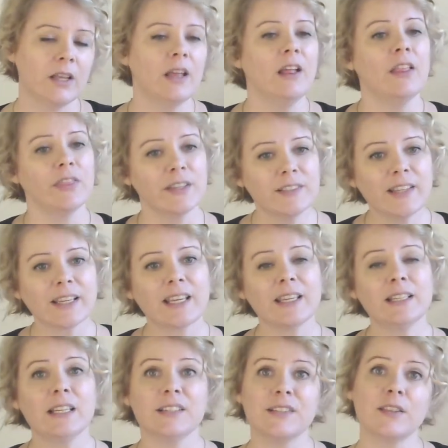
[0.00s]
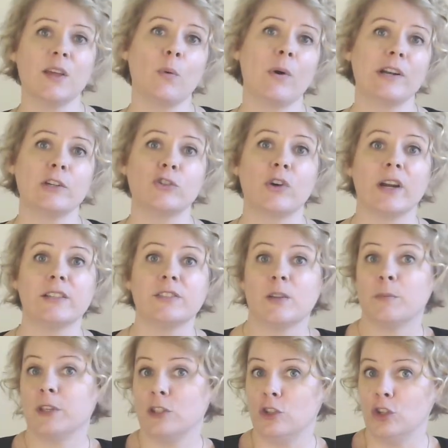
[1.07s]
The second is that they want to try
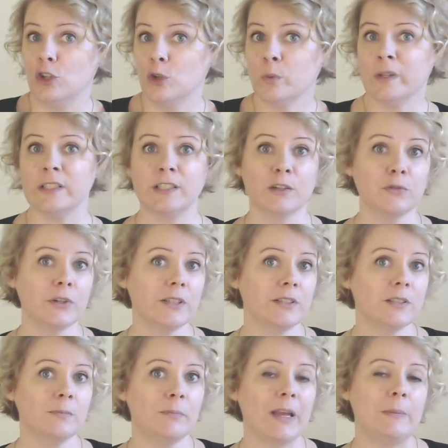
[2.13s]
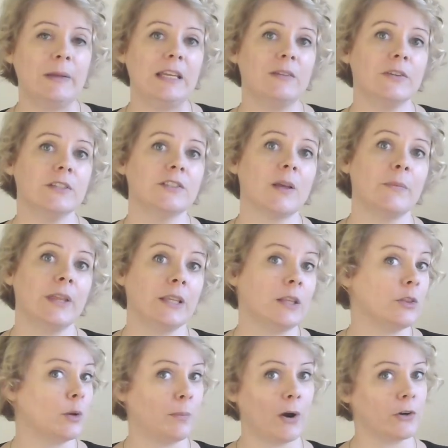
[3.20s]
something new and different, maybe even something that
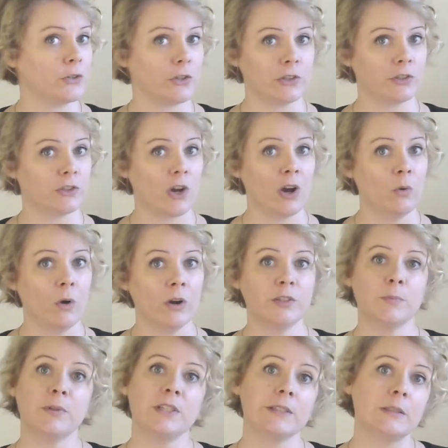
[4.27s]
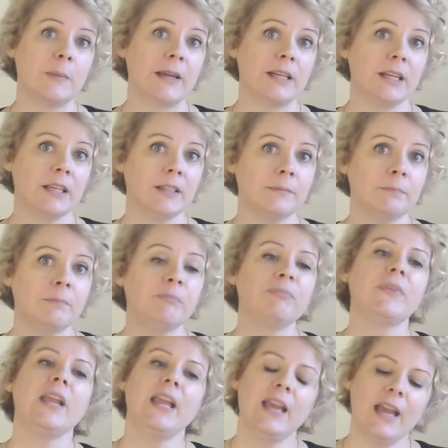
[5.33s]
their partner does not want to participate in.
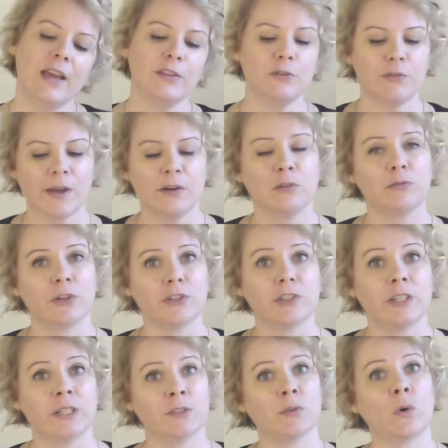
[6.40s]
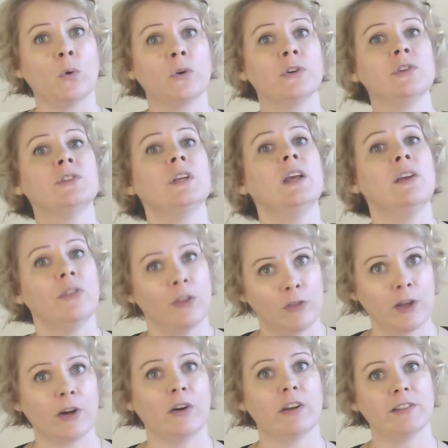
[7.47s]
And the final version is, of course, that
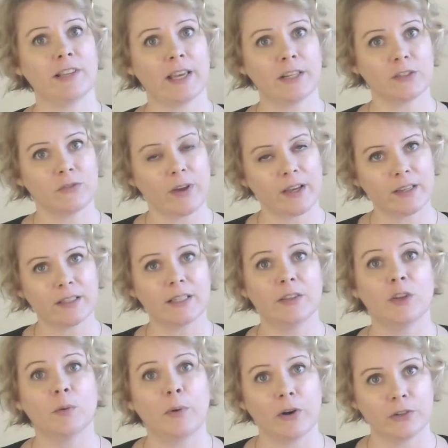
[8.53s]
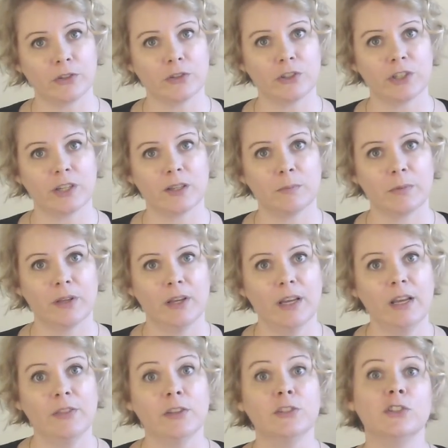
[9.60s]
they are unsatisfied in their partnership.
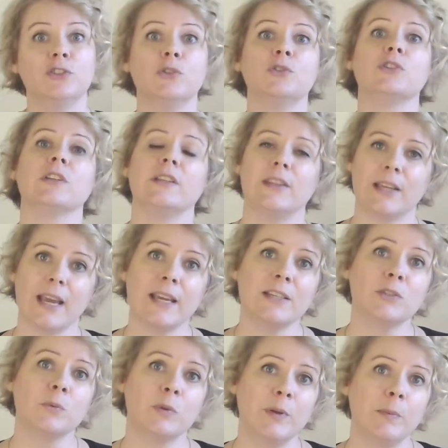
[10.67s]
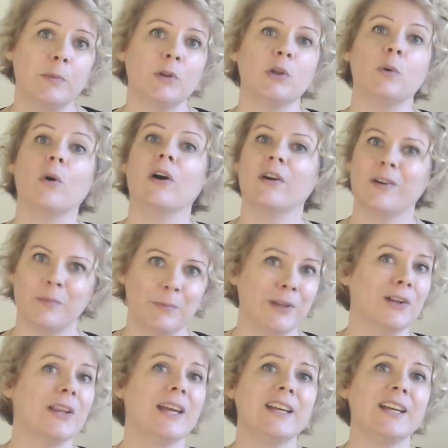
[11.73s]
This is usually the case with people who are
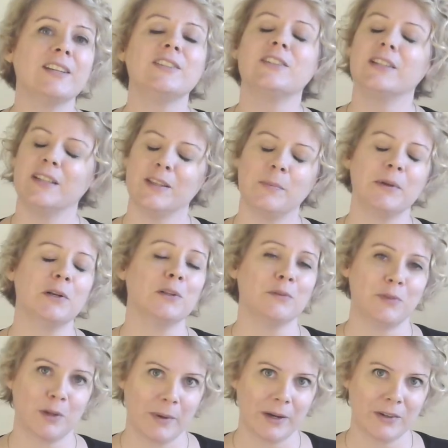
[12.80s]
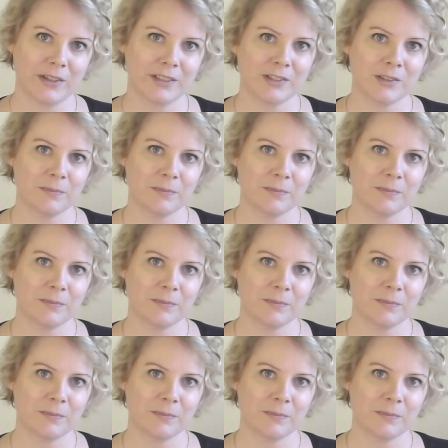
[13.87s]
middle-aged in the middle of their marriage.